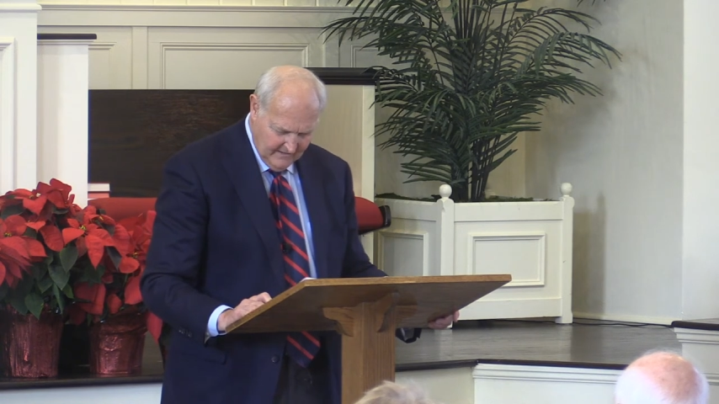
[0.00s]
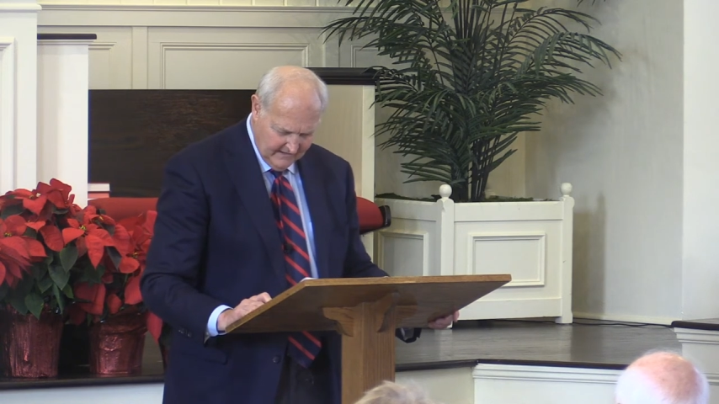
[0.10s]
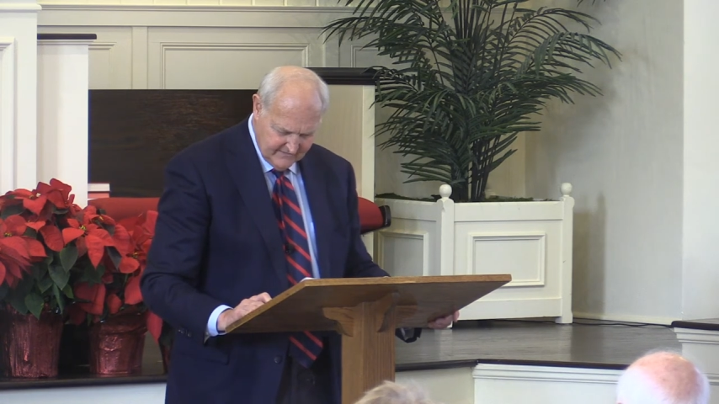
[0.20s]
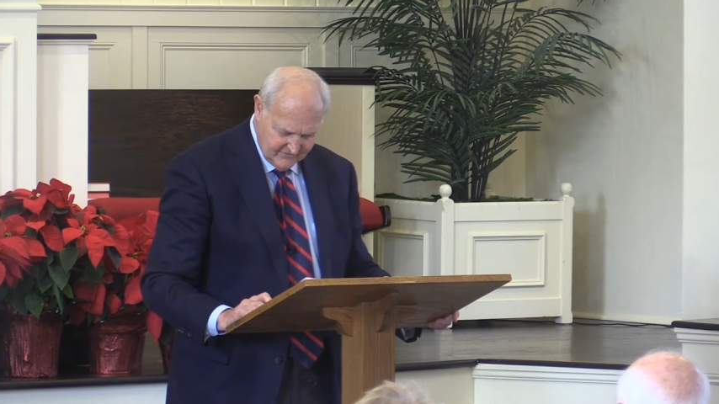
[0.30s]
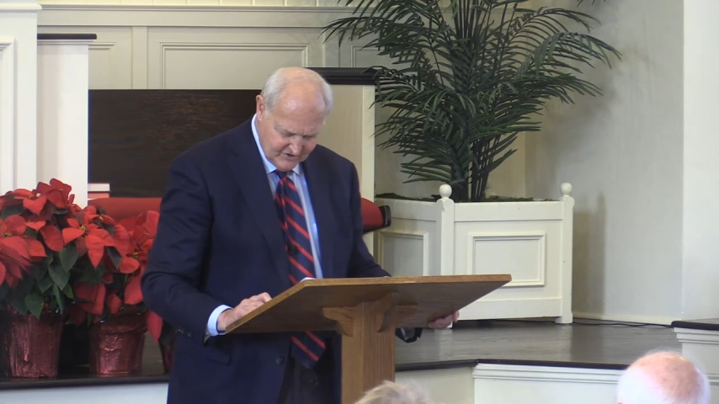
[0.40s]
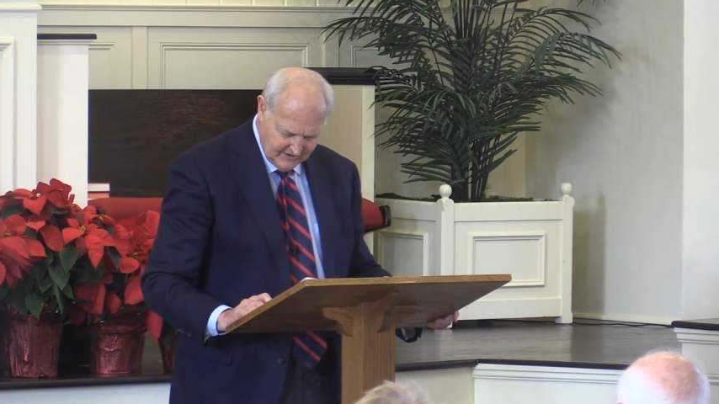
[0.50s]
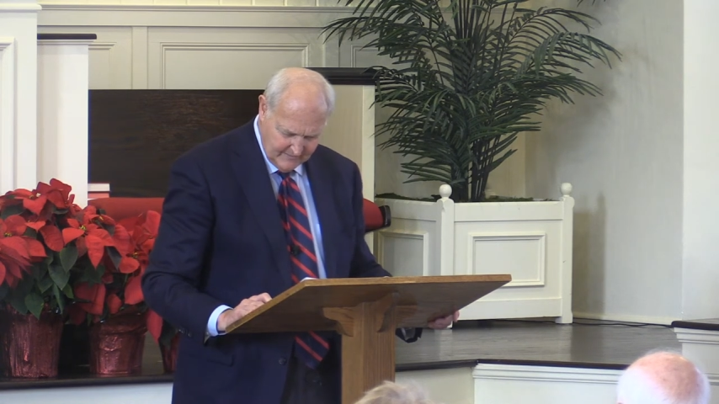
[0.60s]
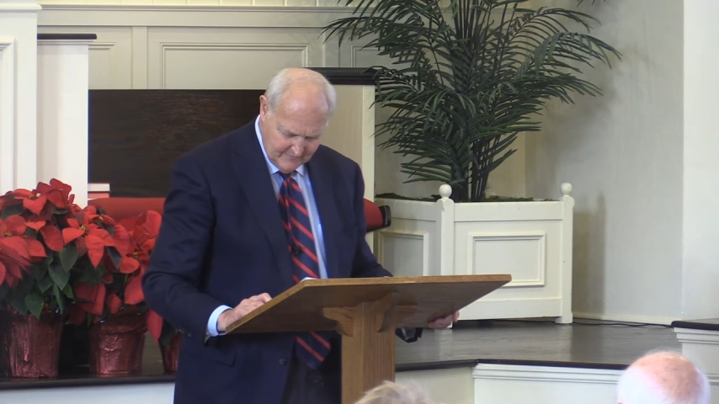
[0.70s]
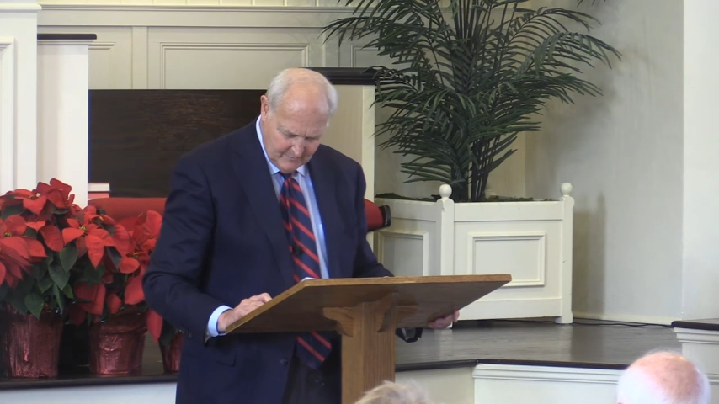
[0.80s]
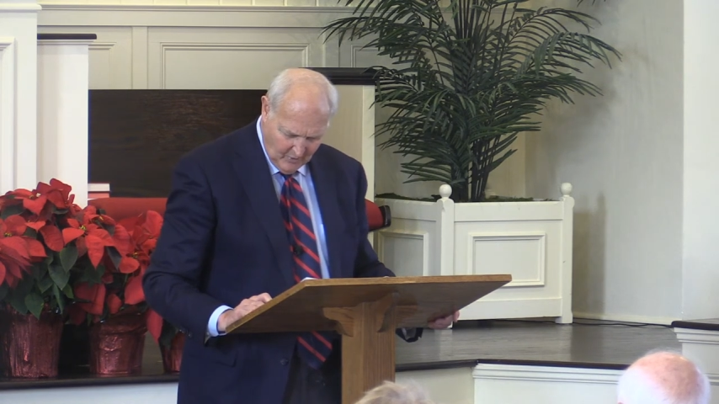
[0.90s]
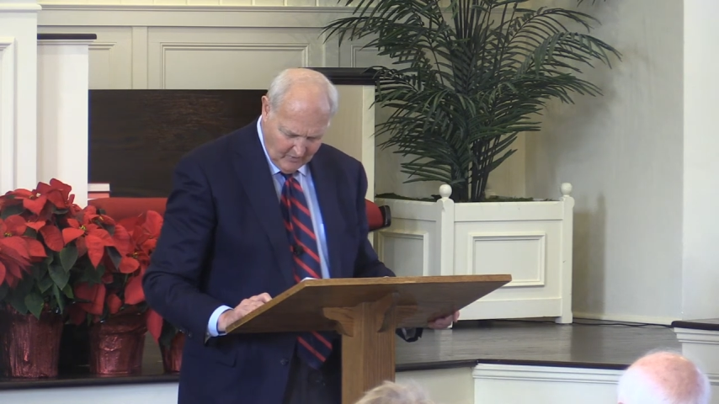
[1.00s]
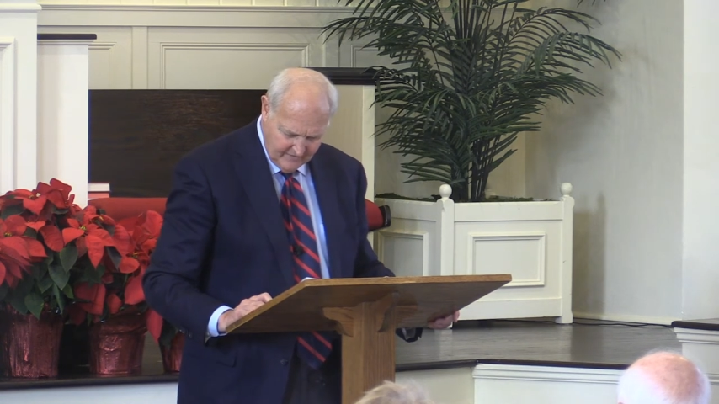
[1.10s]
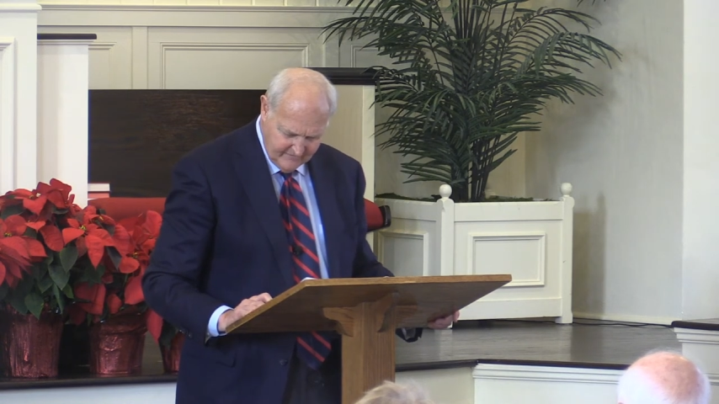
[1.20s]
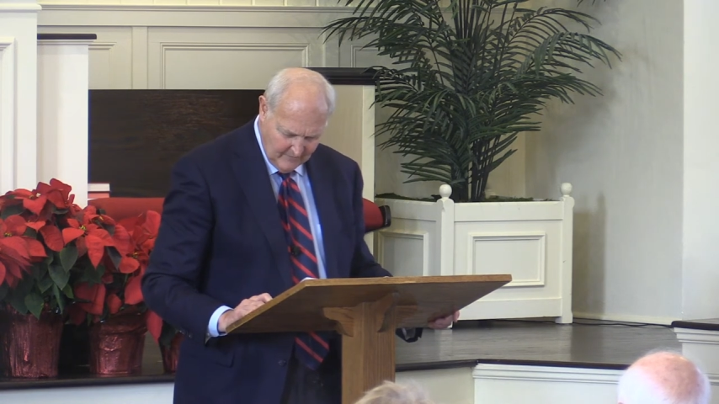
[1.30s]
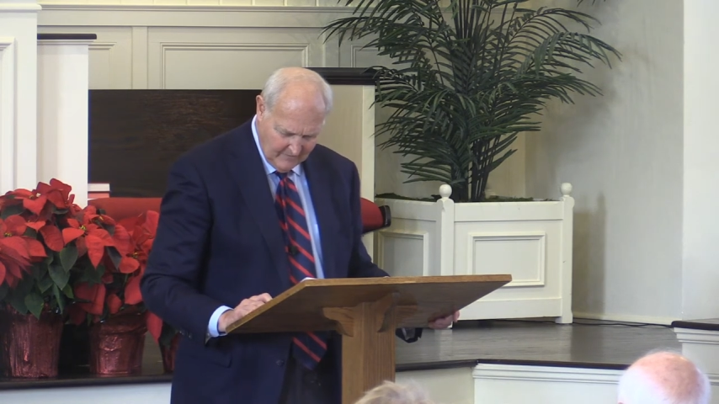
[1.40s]
and sleep
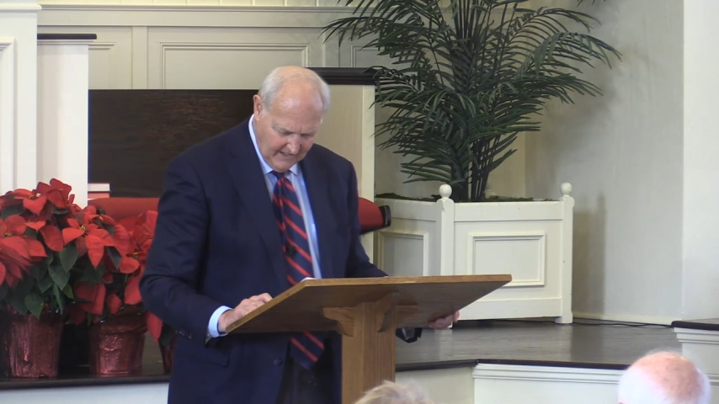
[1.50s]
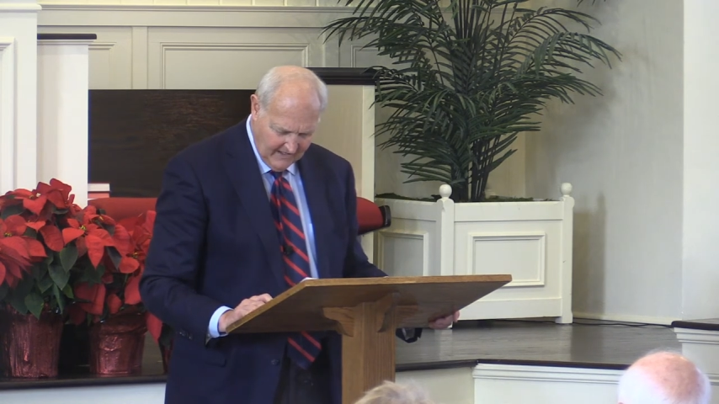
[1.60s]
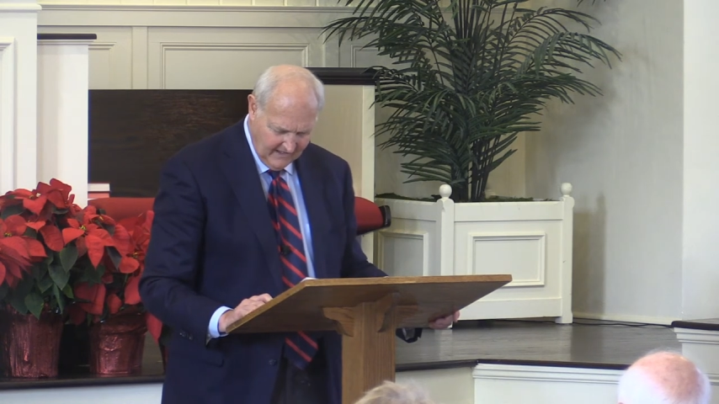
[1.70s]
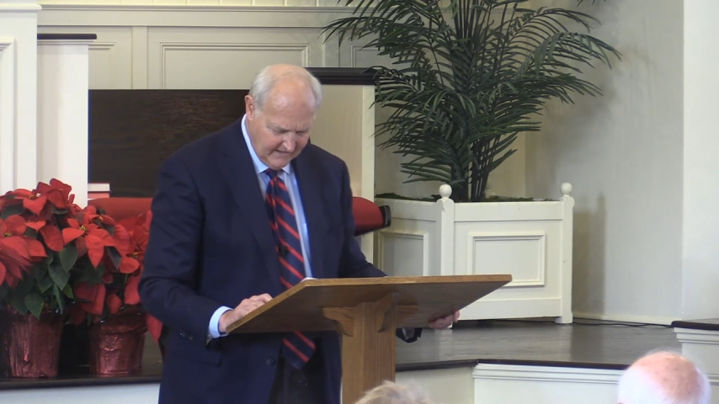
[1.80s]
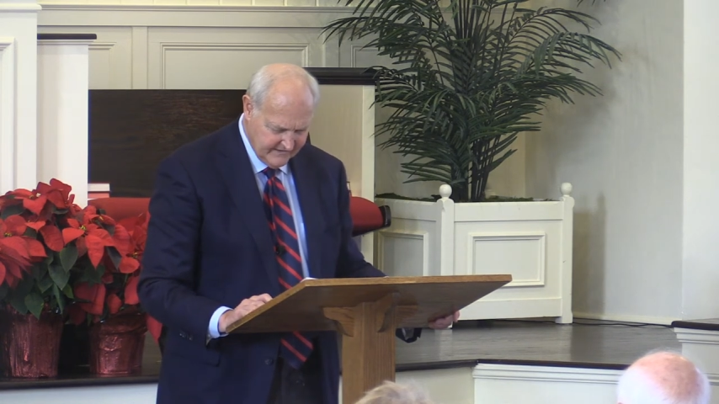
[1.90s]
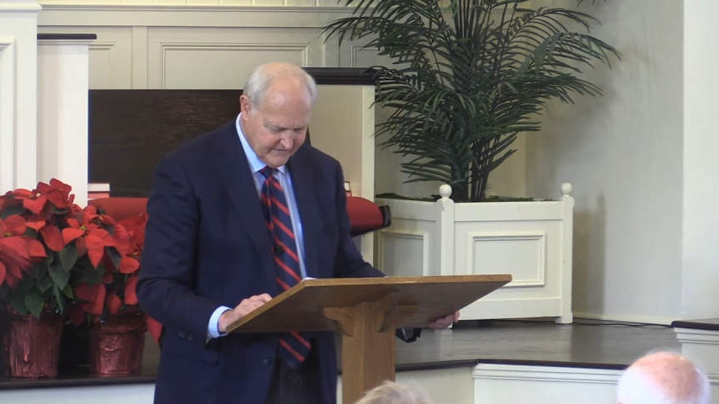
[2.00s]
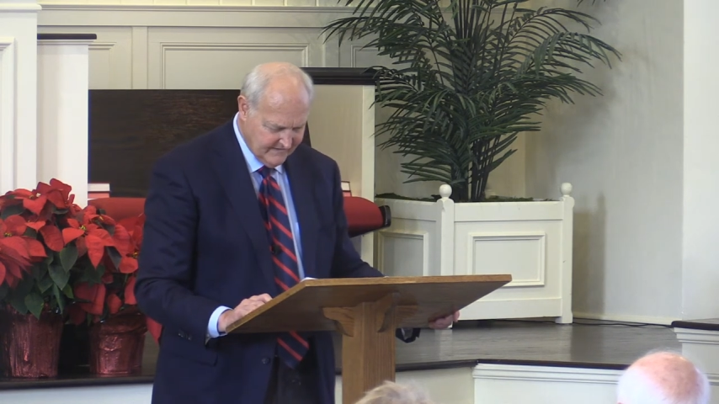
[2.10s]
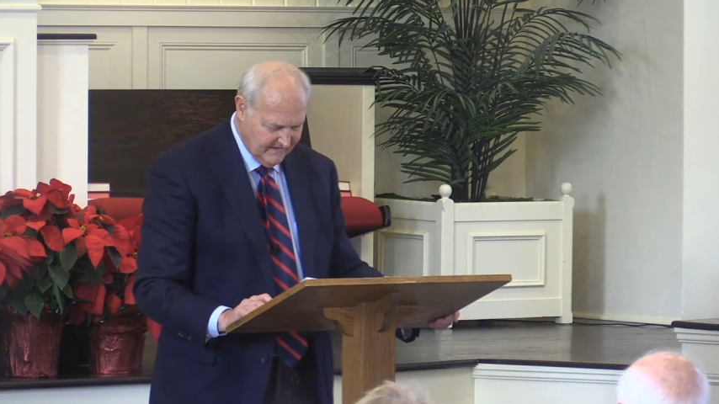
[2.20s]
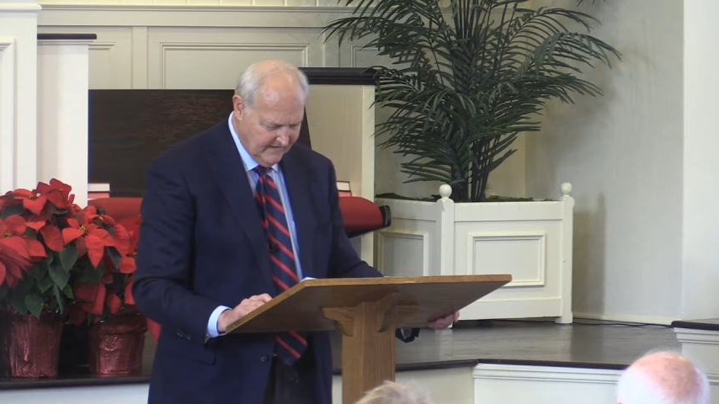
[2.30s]
departed from my eyes